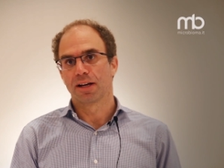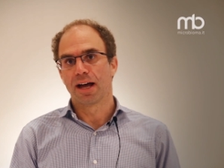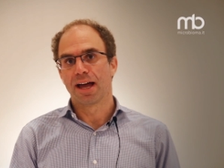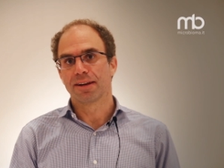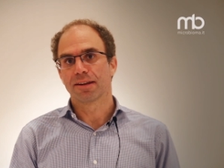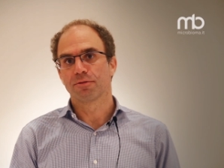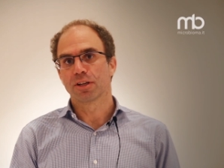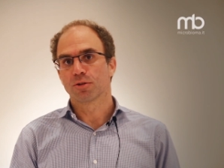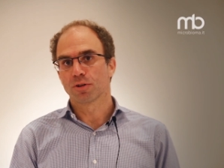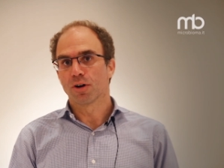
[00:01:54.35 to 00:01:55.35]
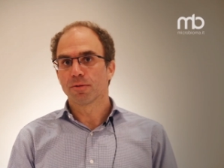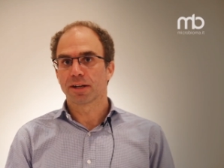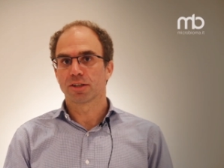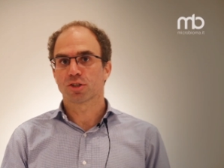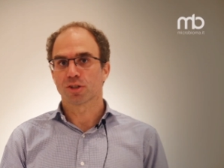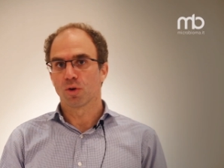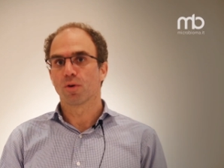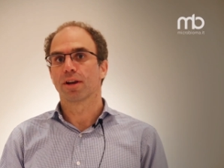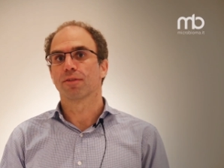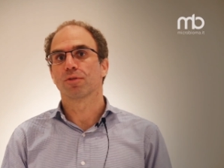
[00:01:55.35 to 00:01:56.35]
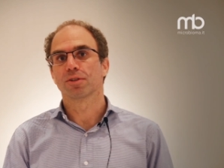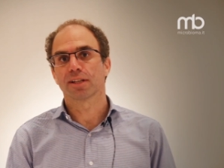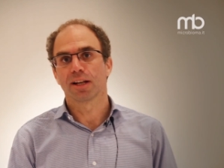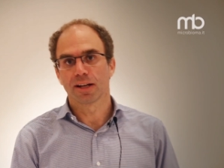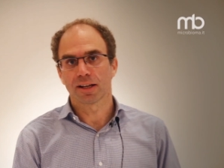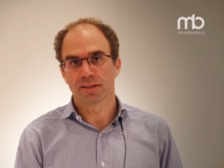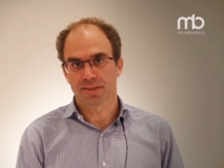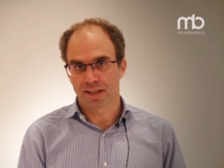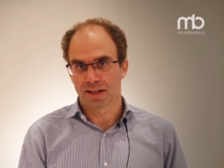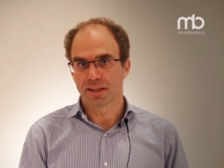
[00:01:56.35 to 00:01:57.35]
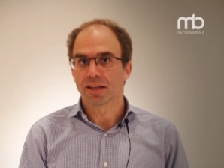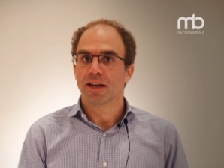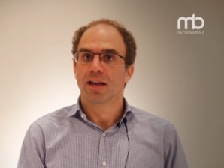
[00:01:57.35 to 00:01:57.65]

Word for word: And we could already show in a first clinical study